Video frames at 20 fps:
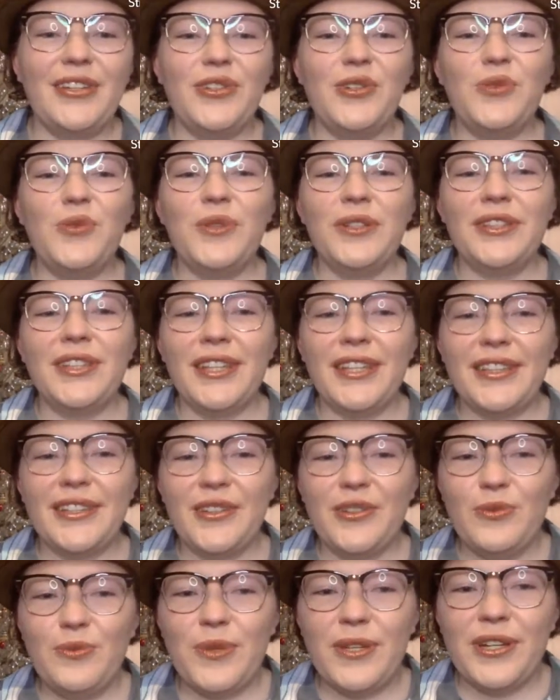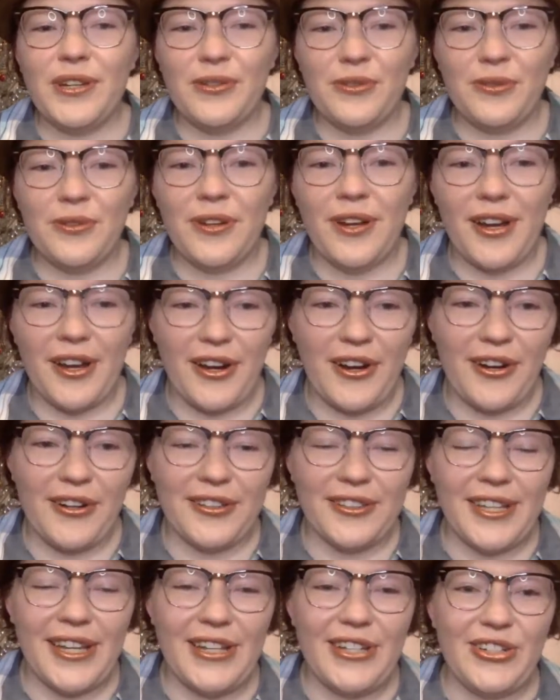yeah, you would think there's
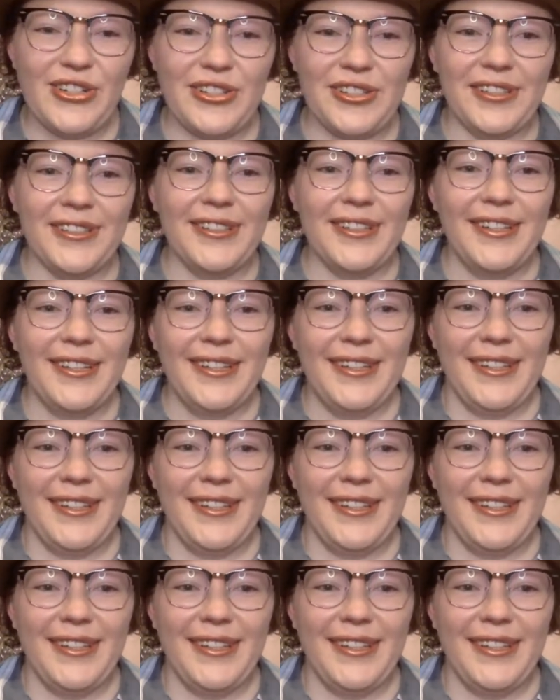carnation.